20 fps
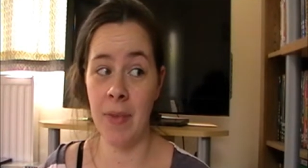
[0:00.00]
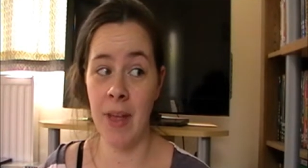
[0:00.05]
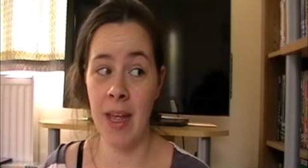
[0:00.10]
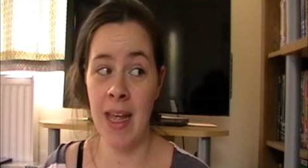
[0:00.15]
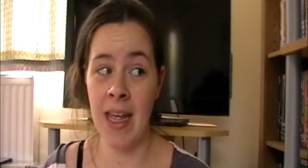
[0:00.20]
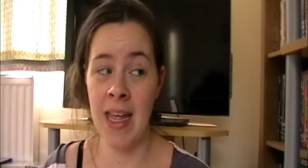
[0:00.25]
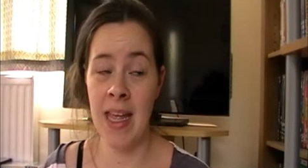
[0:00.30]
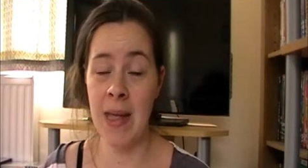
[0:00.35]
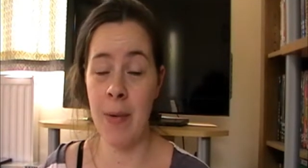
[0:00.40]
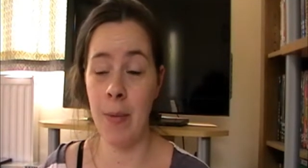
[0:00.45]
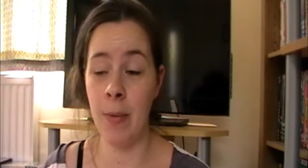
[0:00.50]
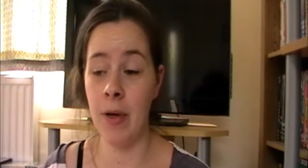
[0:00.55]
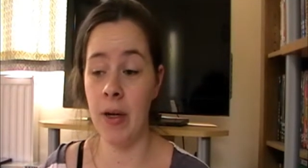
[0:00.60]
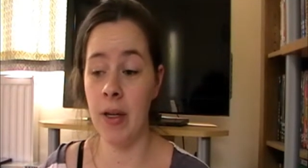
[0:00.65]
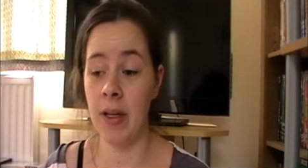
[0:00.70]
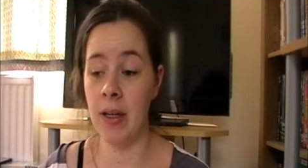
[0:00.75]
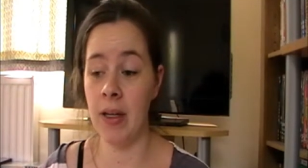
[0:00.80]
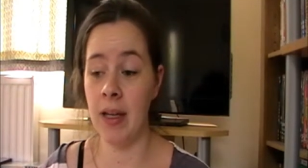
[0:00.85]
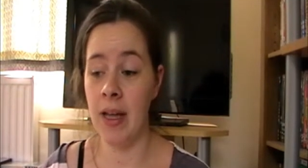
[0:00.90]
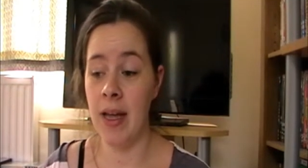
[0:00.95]
He
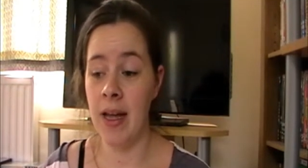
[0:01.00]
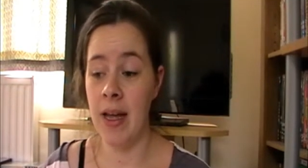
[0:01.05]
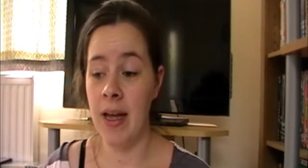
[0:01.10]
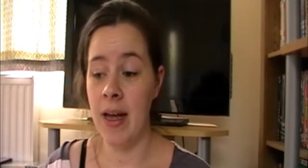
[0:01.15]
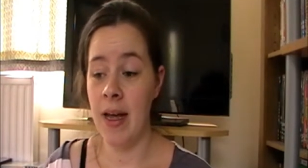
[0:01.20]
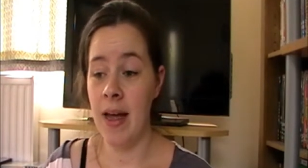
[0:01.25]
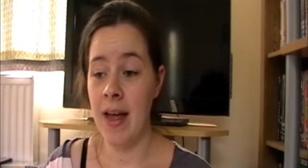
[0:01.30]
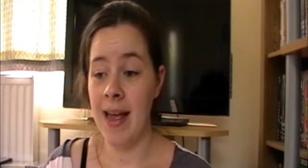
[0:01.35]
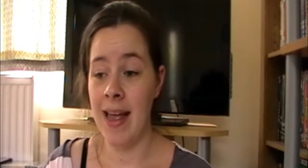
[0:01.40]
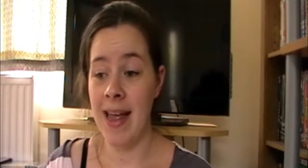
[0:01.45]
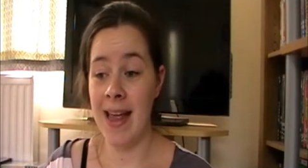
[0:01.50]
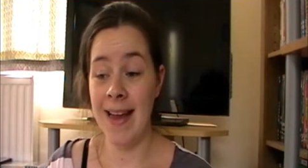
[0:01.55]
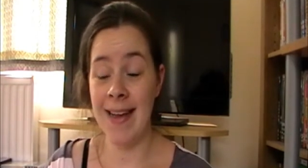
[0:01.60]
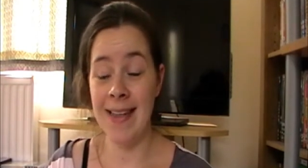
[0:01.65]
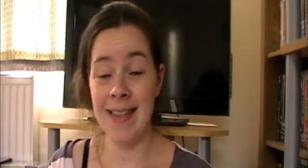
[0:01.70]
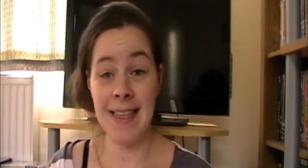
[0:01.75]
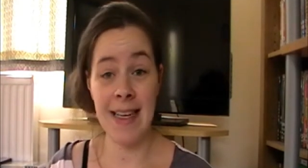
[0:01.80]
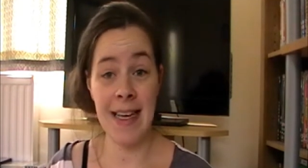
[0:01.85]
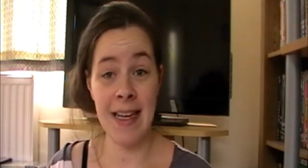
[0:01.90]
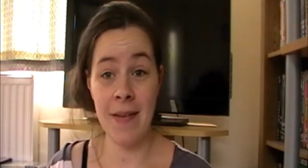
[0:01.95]
will
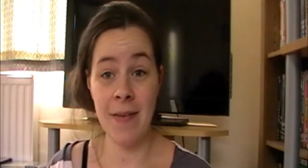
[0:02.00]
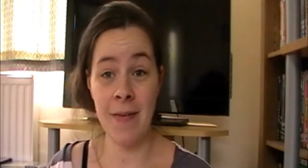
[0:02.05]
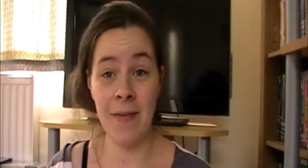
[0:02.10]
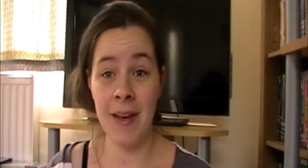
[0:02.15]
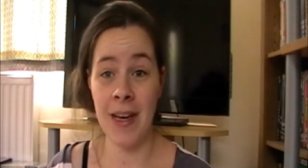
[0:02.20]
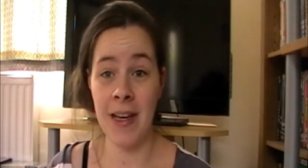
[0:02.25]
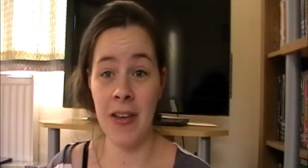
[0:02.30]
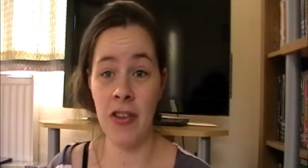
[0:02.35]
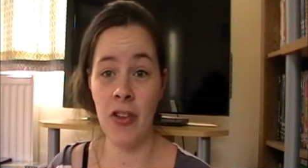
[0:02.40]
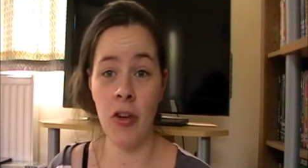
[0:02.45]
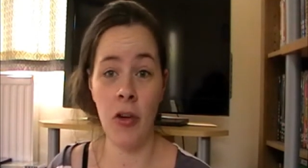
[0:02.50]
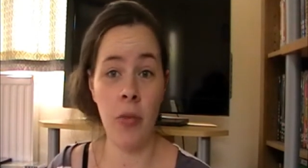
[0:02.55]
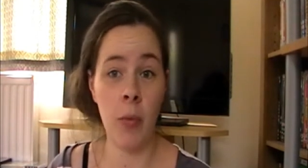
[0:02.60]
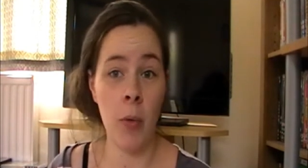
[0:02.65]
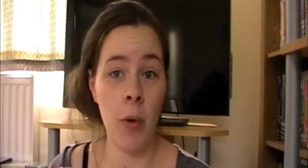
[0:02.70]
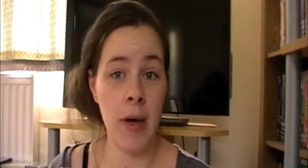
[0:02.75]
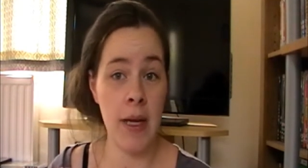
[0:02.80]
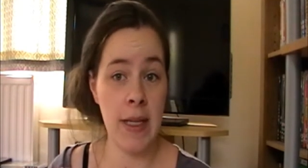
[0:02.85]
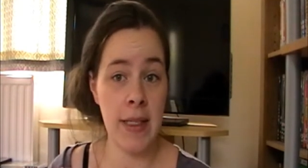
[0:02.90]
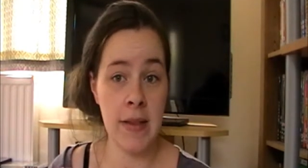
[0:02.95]
easily finish off
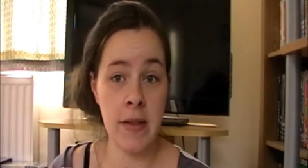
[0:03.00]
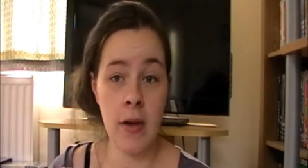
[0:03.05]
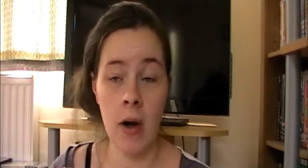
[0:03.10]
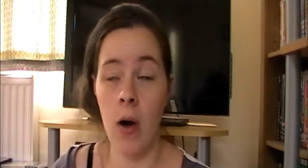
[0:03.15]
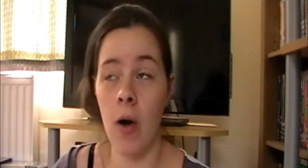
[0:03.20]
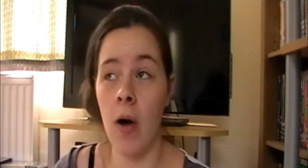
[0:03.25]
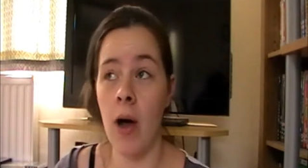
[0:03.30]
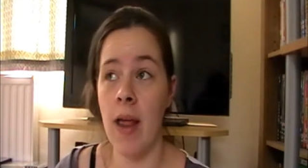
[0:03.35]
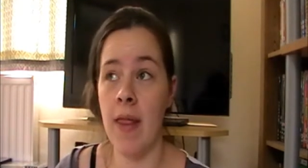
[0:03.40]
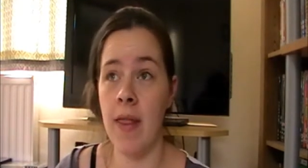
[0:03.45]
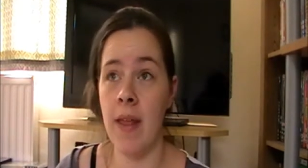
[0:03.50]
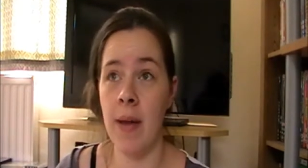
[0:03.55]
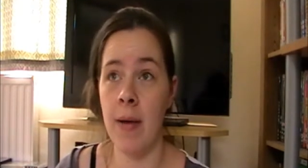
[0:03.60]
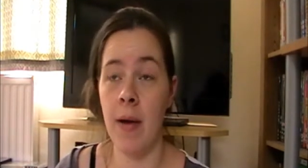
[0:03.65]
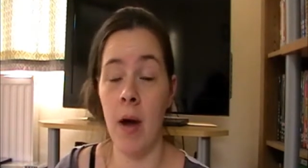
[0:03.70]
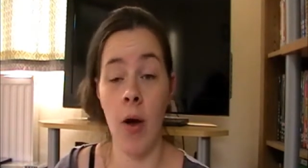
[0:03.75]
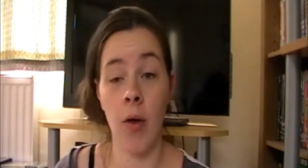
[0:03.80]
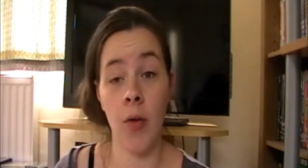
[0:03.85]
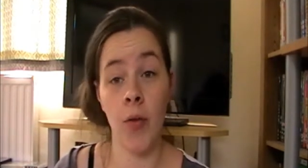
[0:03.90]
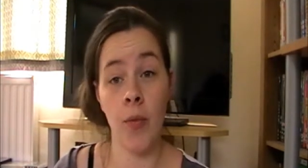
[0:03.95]
what he's got and then
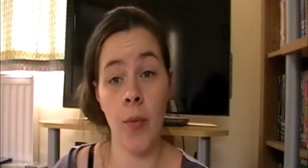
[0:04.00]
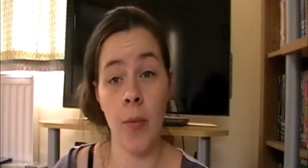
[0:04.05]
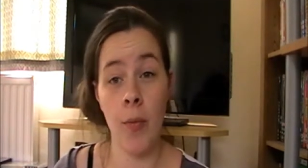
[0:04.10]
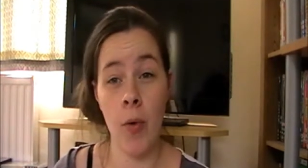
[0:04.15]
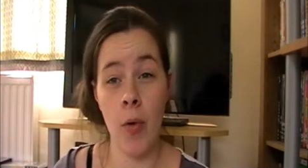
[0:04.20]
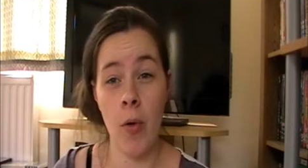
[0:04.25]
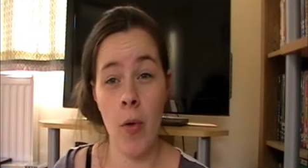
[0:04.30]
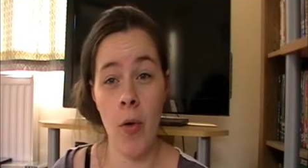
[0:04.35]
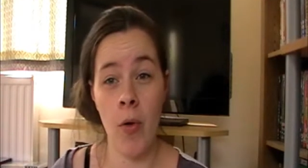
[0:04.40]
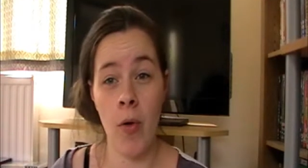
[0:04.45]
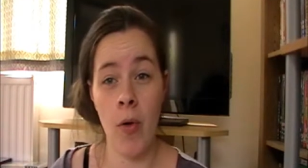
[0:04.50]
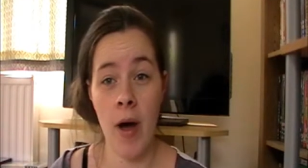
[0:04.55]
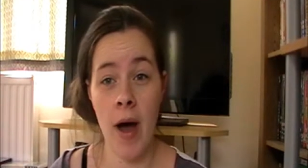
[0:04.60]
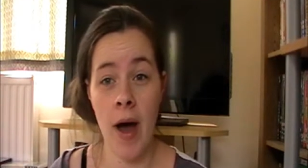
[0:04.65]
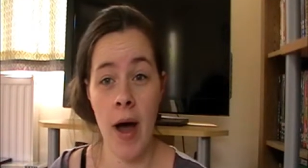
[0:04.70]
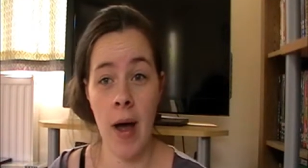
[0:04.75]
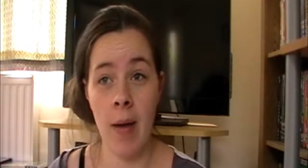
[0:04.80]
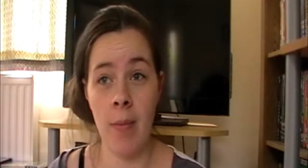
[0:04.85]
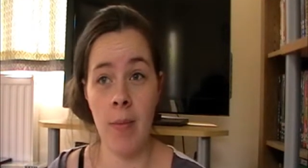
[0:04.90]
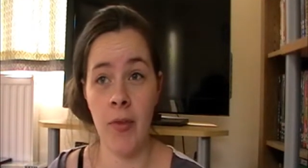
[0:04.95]
ask for more.
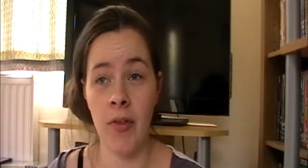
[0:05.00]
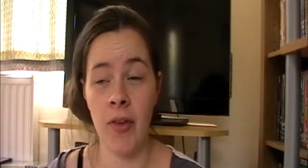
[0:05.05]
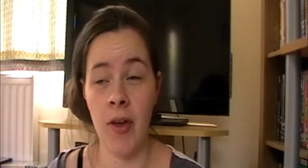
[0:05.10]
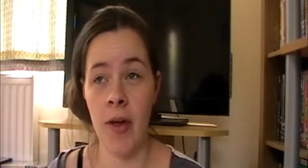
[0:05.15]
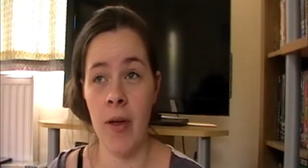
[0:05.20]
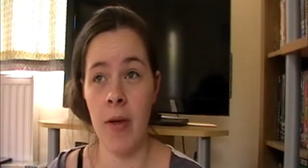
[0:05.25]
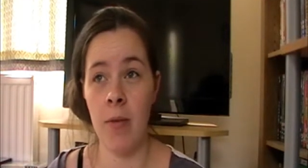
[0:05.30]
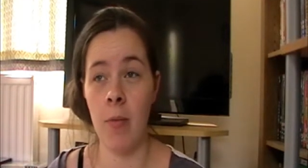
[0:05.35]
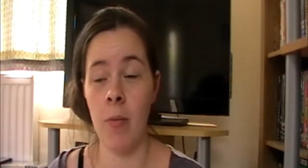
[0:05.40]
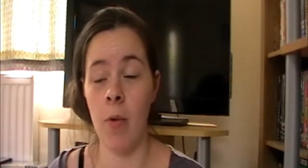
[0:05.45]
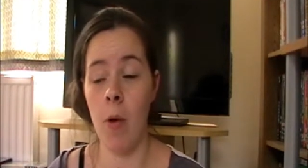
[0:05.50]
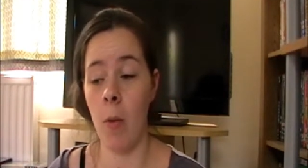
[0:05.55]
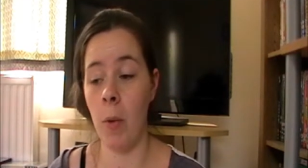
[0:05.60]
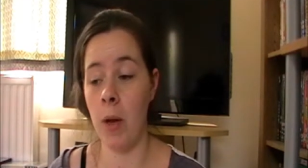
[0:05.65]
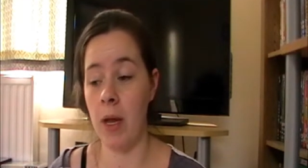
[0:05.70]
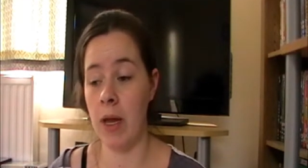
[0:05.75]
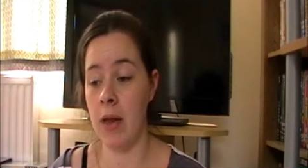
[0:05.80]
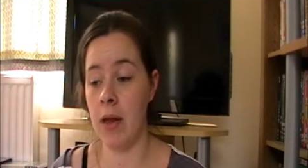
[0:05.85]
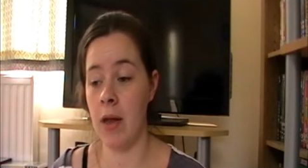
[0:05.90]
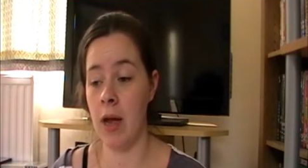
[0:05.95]
So what
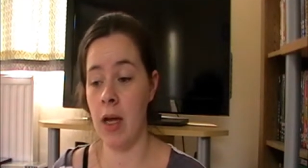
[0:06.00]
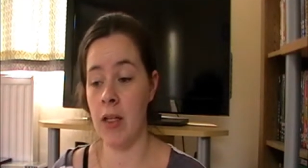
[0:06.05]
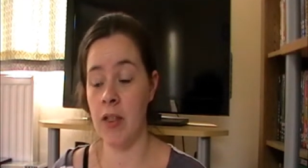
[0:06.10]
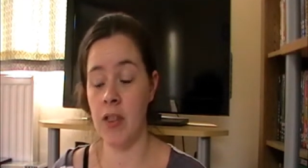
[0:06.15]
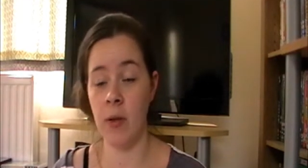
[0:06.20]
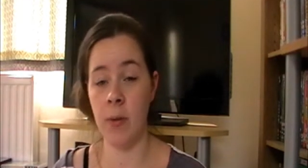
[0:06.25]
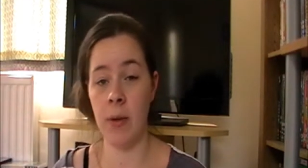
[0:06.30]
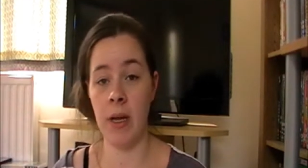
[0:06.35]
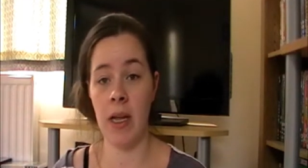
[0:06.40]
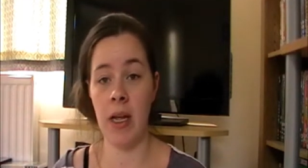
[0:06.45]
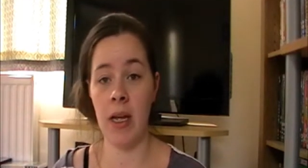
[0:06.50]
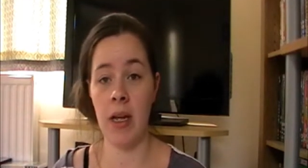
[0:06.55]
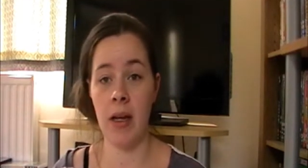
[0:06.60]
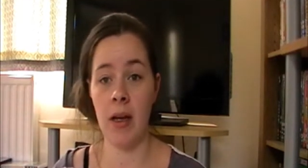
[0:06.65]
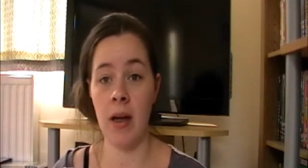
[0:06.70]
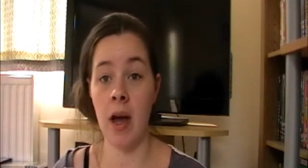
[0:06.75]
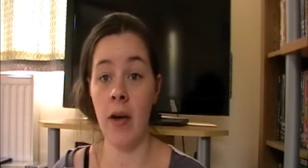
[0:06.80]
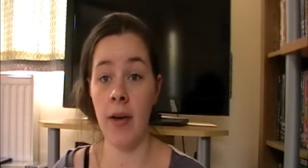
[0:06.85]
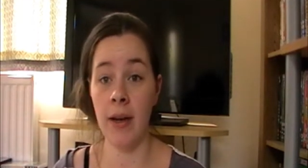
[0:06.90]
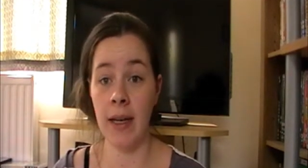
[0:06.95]
we are doing
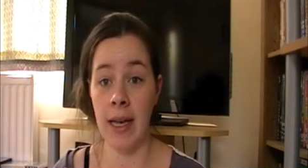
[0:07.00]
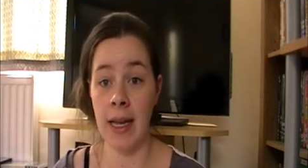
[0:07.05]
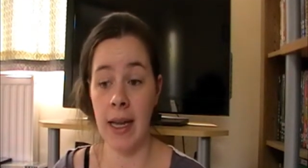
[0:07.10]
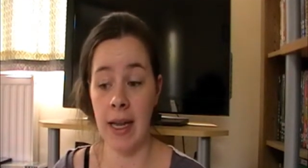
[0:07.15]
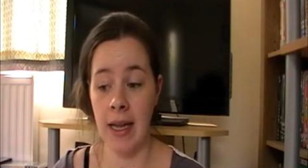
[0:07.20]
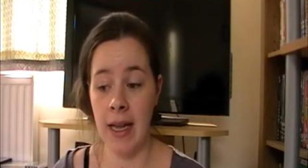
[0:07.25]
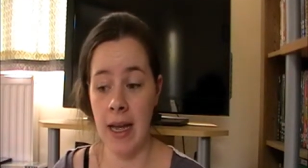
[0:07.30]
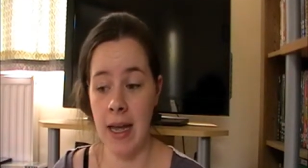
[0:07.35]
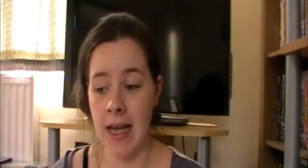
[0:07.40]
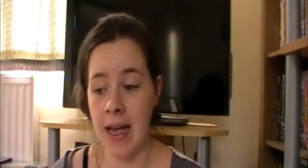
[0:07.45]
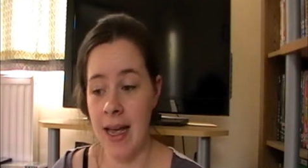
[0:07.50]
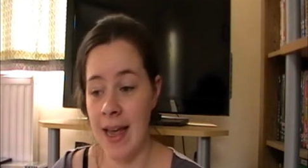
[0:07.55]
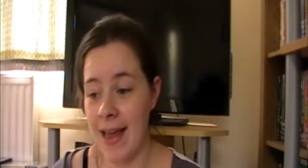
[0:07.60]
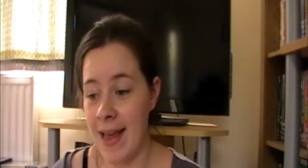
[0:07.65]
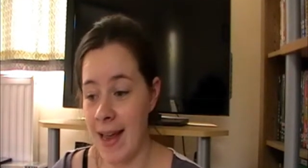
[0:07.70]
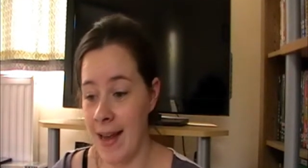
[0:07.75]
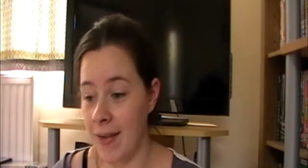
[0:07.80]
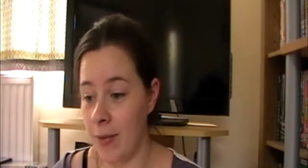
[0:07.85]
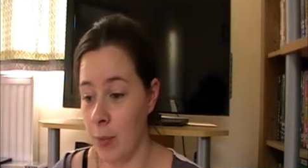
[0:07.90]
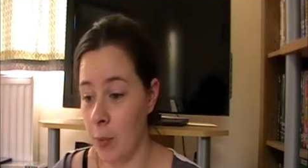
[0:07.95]
currently
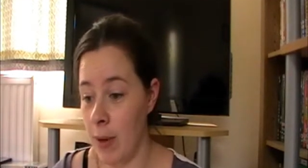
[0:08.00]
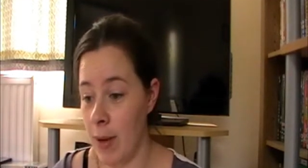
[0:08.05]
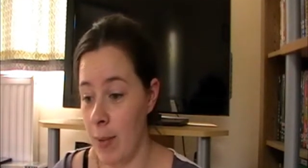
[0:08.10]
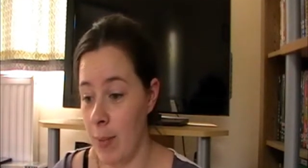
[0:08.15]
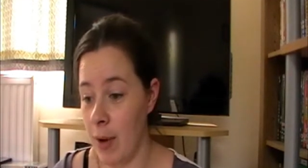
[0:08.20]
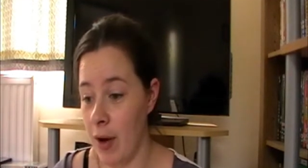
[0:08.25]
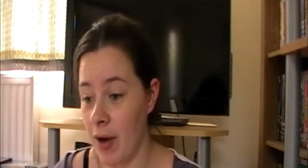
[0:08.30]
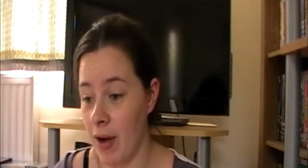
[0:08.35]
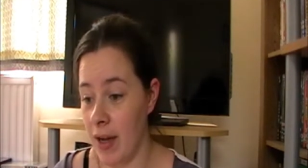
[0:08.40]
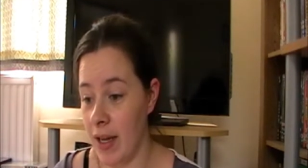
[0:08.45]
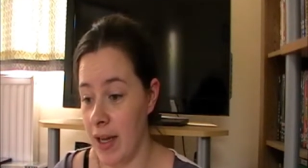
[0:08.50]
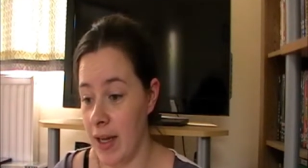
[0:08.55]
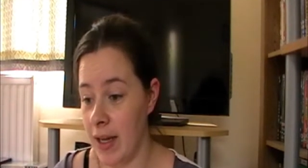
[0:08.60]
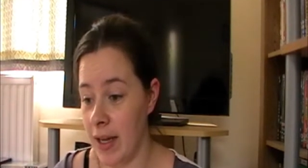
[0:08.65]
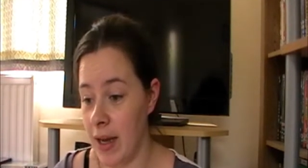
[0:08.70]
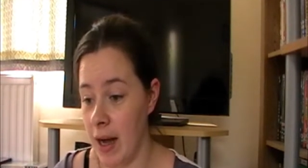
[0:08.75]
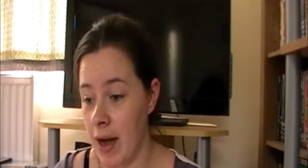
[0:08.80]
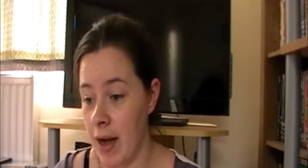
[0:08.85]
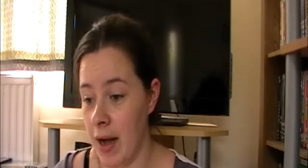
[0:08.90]
is we buy